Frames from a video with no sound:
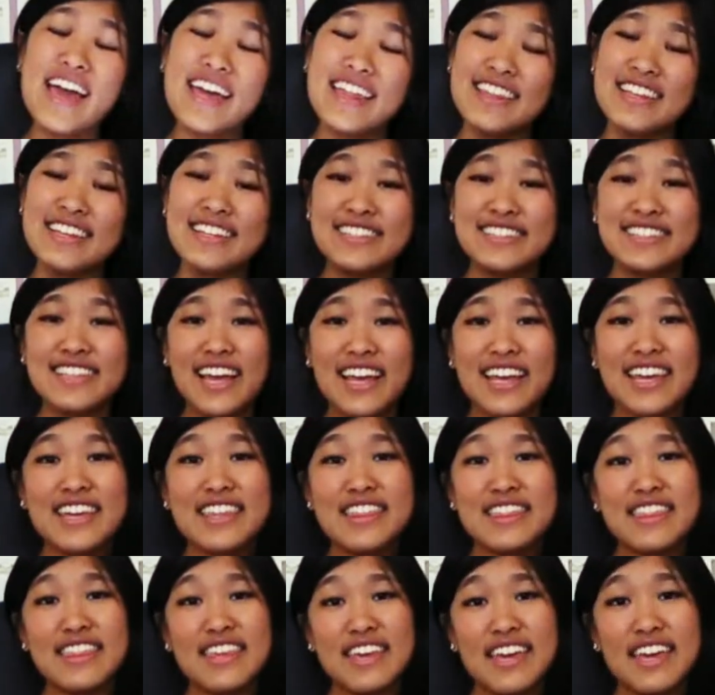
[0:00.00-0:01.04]
The
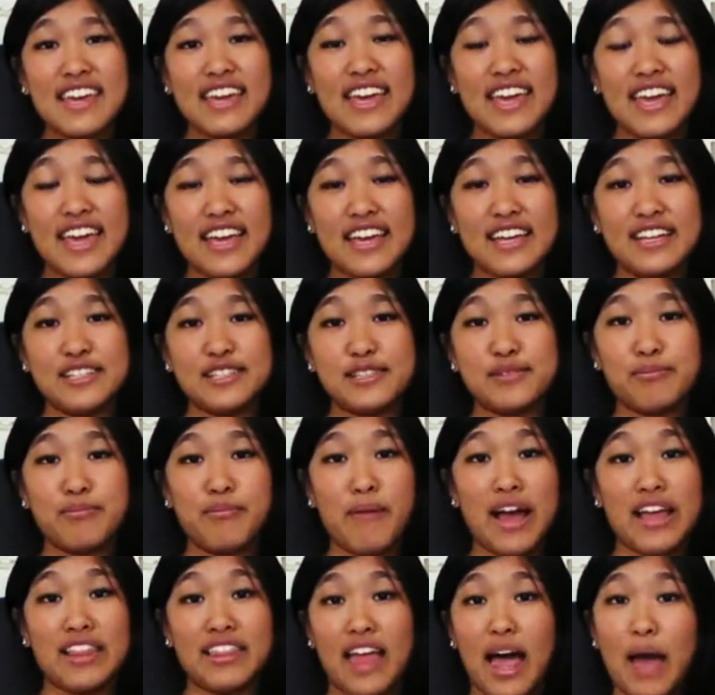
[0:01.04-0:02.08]
second thing is
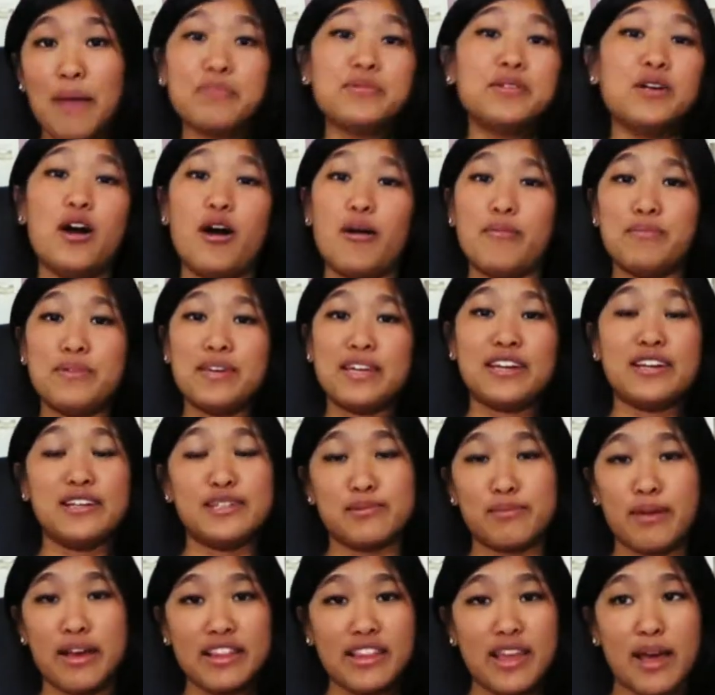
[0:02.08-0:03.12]
my laptop,
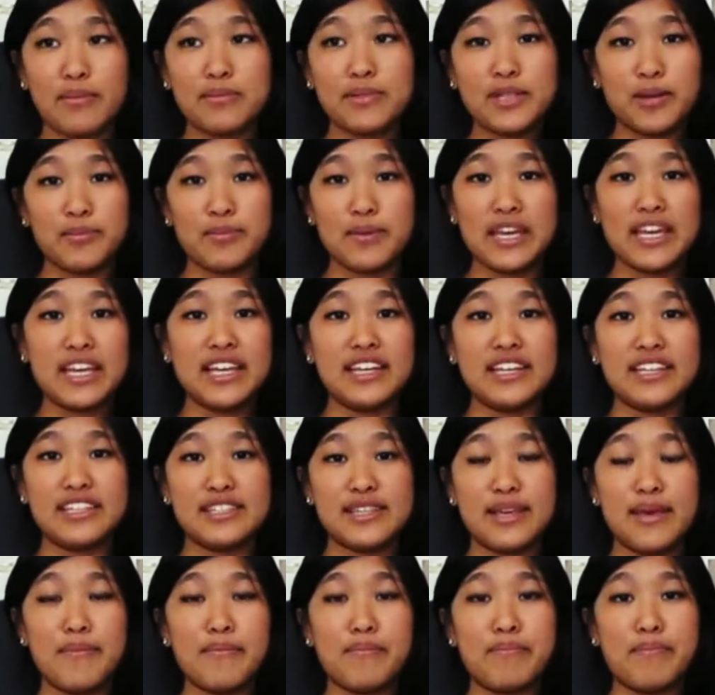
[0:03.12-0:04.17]
because my laptop is
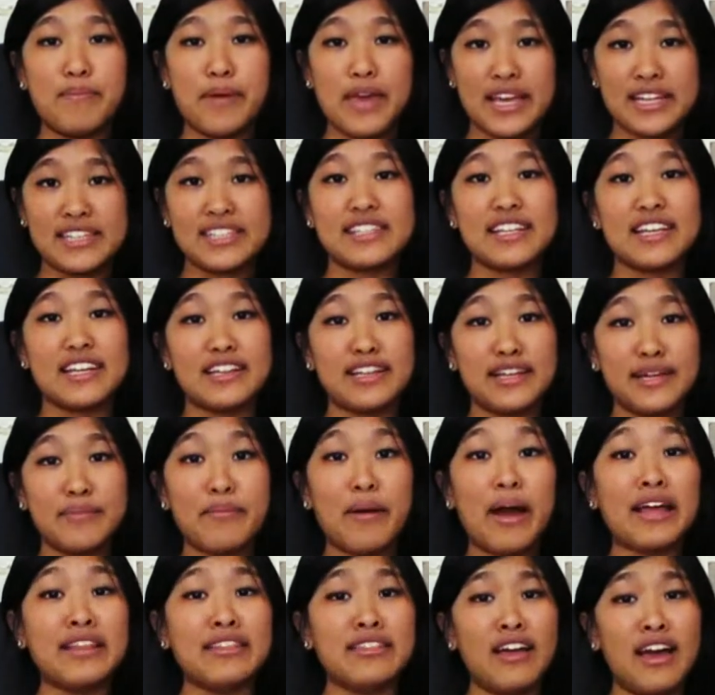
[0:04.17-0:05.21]
basically
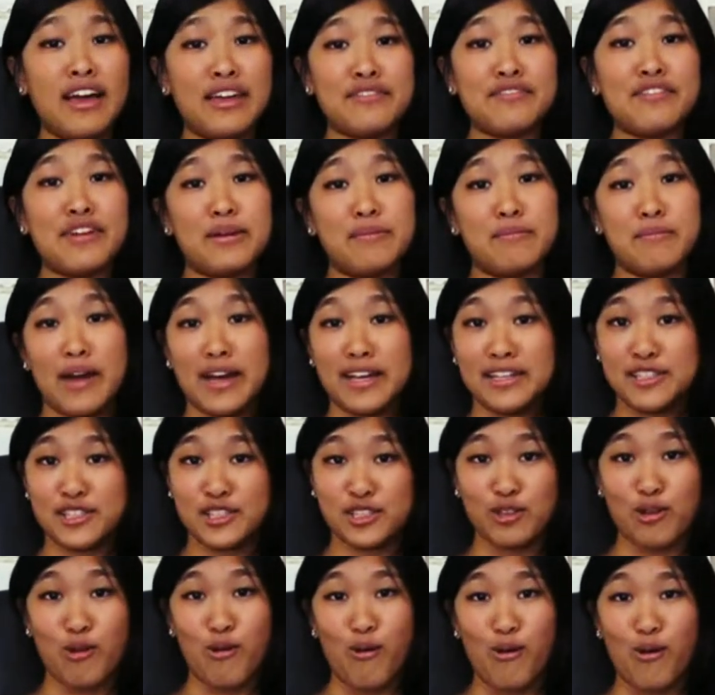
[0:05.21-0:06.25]
my life and my
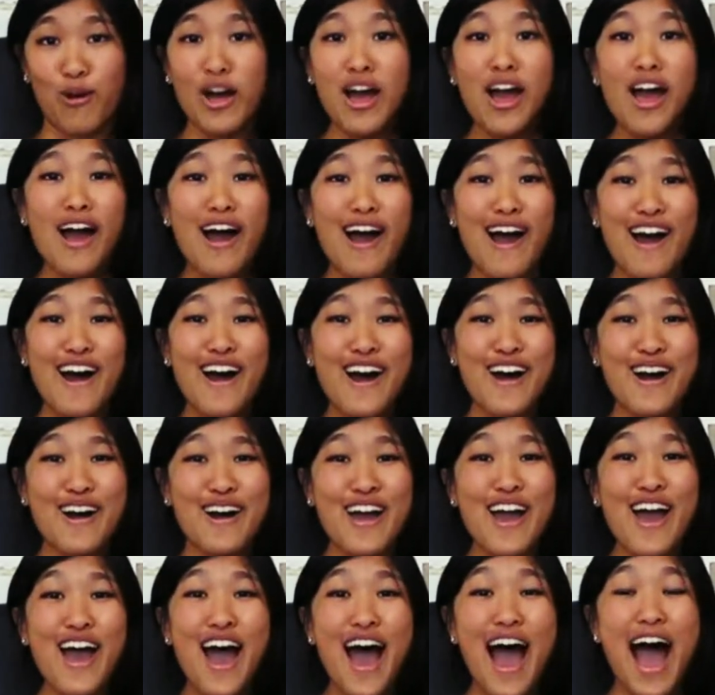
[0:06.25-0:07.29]
soul.
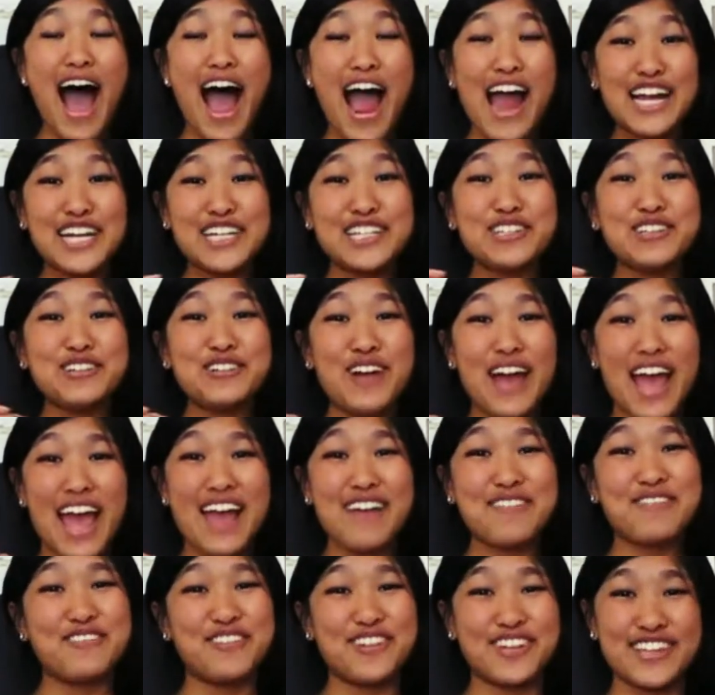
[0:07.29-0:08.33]
I do
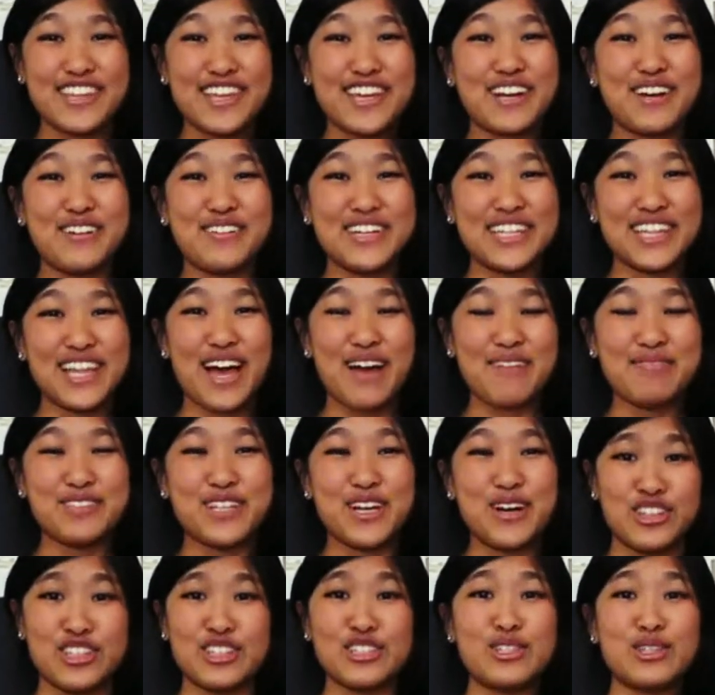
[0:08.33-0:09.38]
everything on my
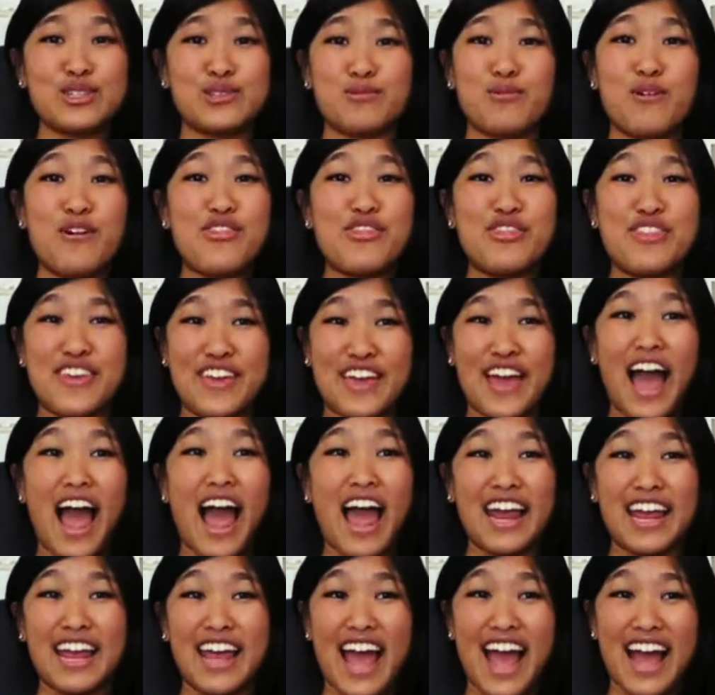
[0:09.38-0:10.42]
laptop. This is one thing
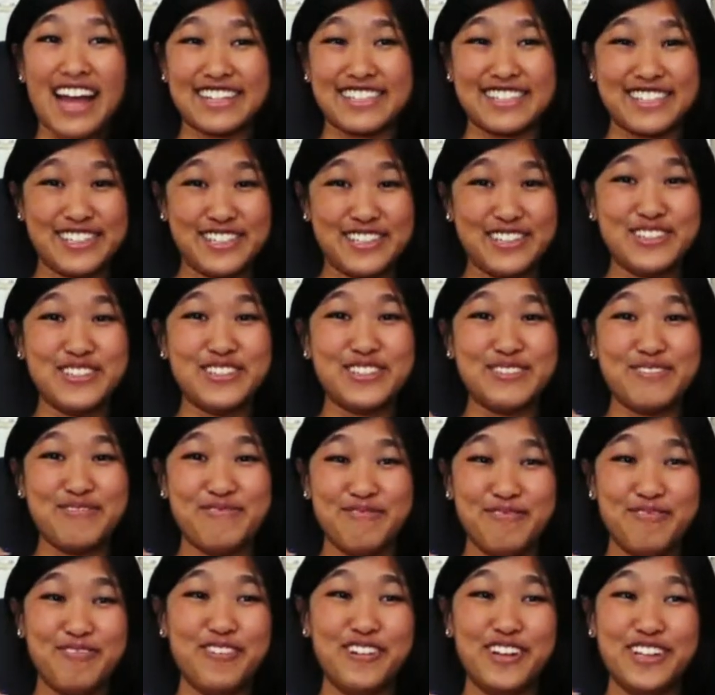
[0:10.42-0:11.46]
I actually
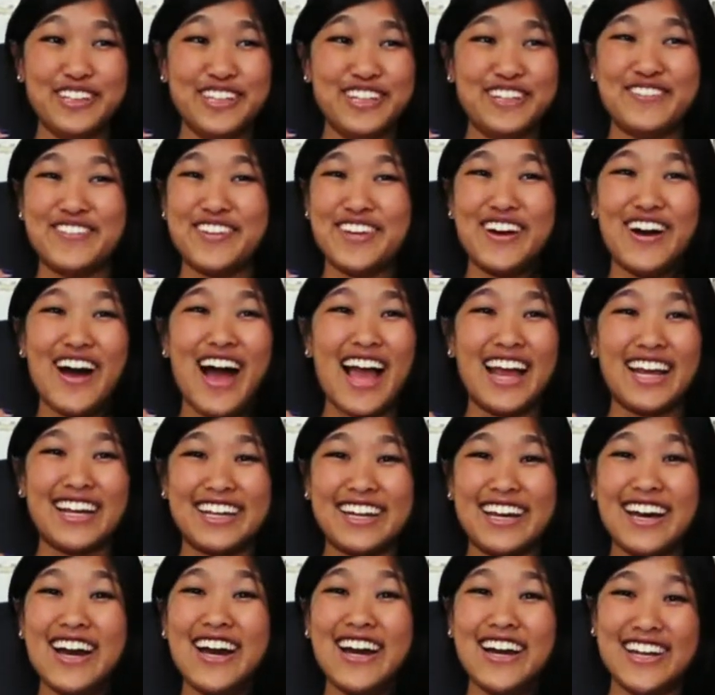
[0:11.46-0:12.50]
really feel I
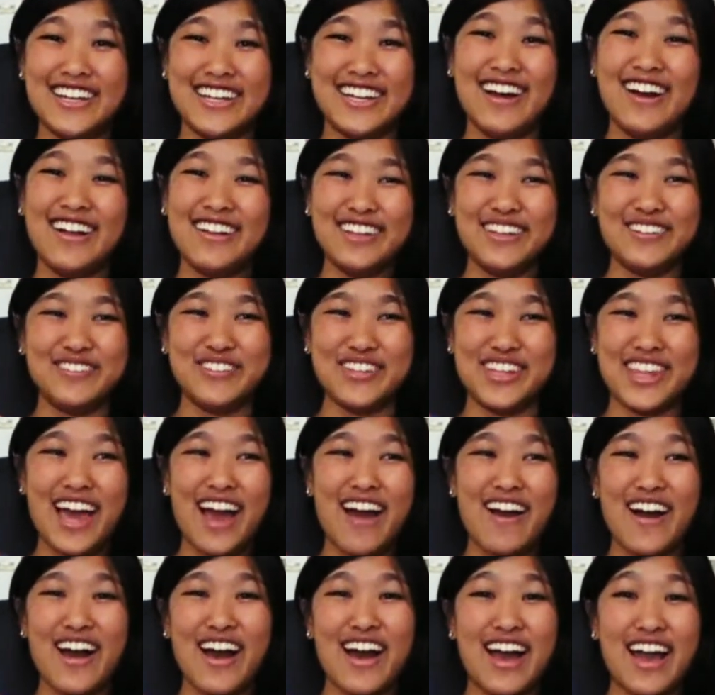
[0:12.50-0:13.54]
could not live
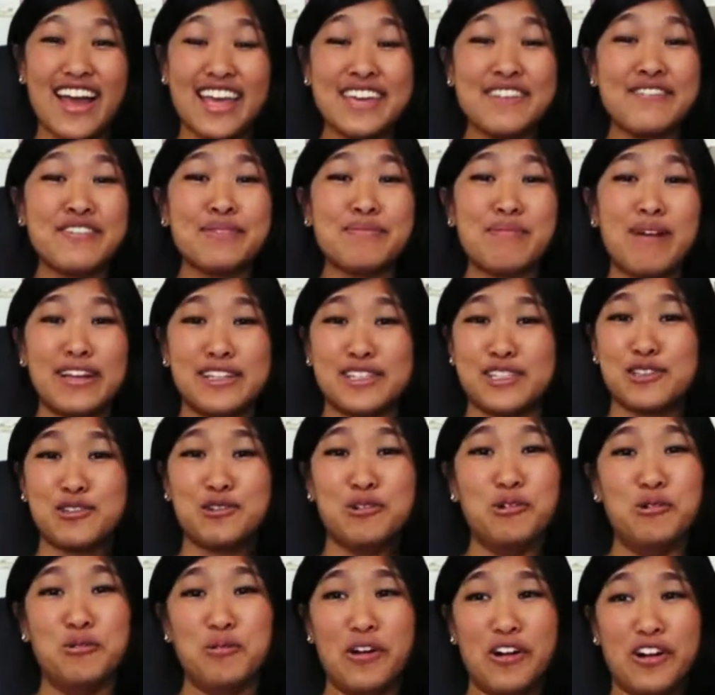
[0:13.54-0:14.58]
without. Even my
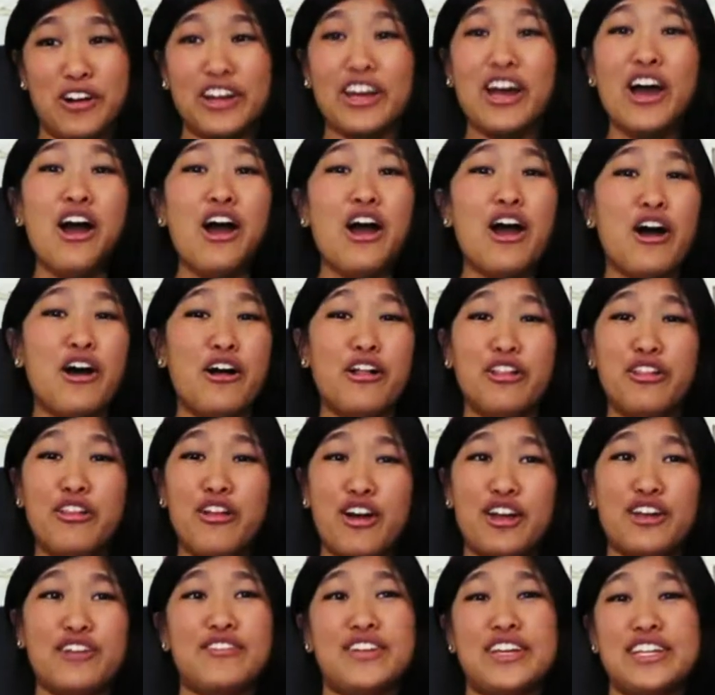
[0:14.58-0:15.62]
schoolwork, a
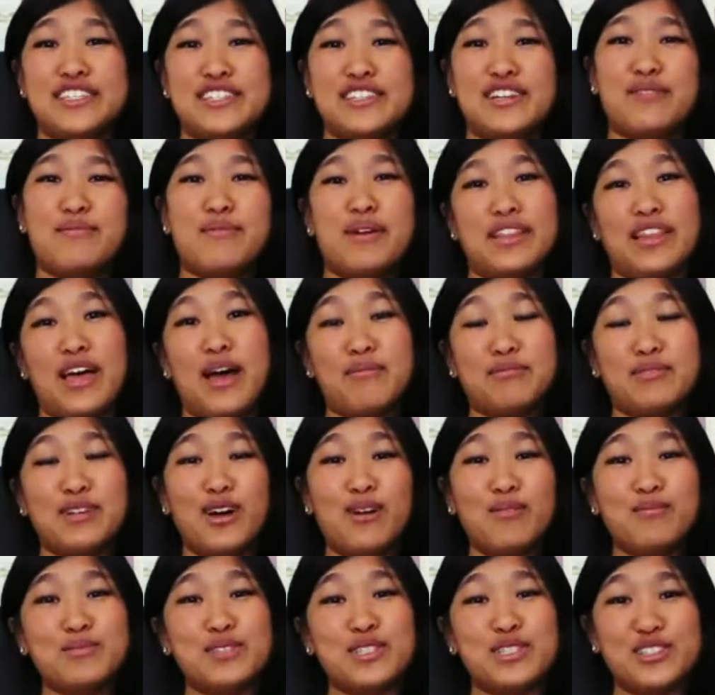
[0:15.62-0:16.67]
lot of it is done on my
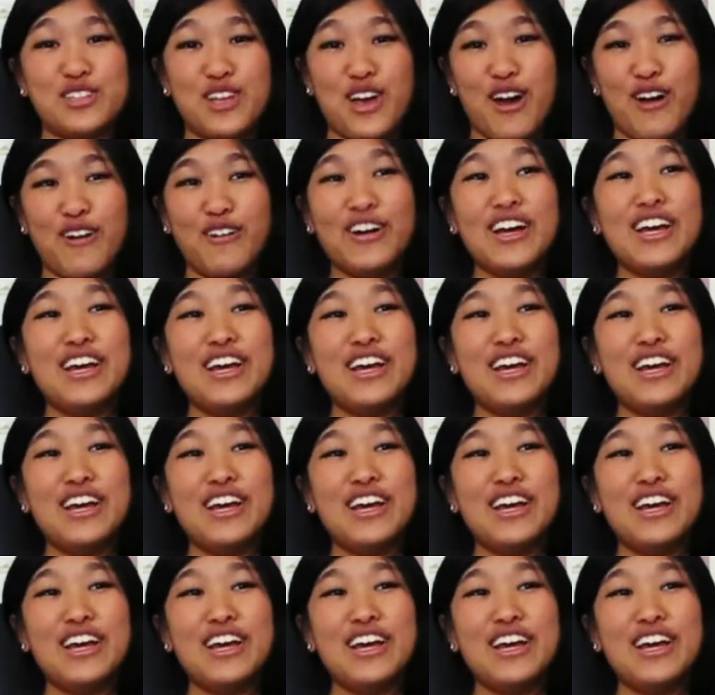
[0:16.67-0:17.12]
laptop, so